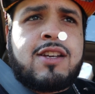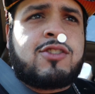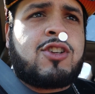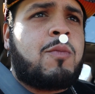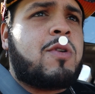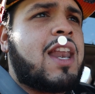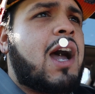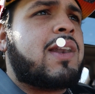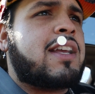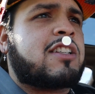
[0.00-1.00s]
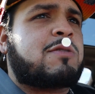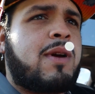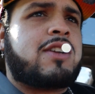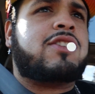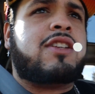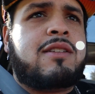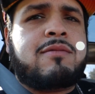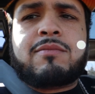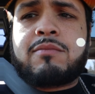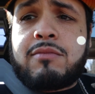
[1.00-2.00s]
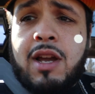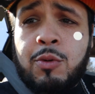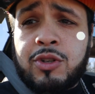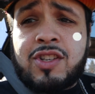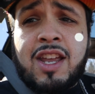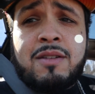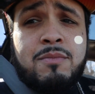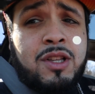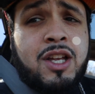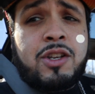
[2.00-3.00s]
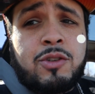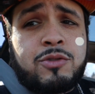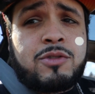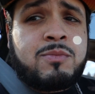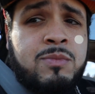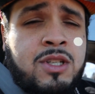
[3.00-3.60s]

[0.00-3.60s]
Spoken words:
someone nowadays, especially, I will say it, millennials,